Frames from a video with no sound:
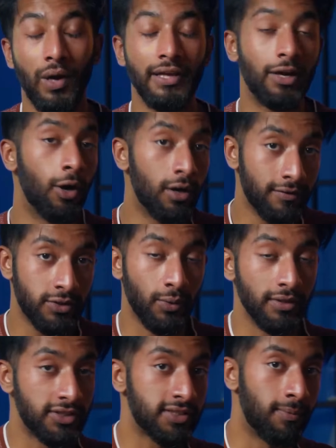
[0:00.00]
when they could have
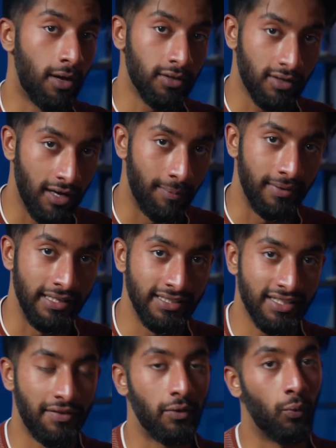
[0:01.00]
joined smaller
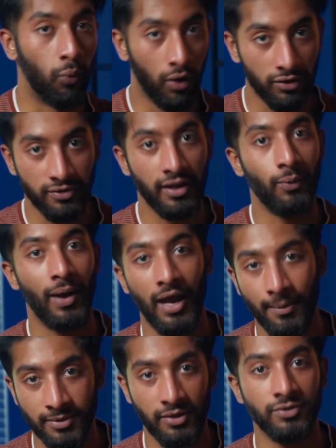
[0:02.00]
companies and then worked their way
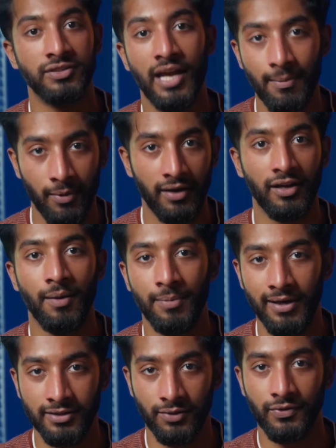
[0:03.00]
up to those name brand
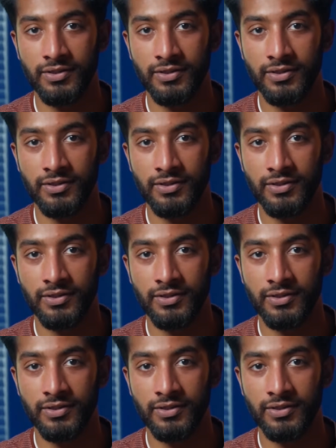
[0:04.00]
companies over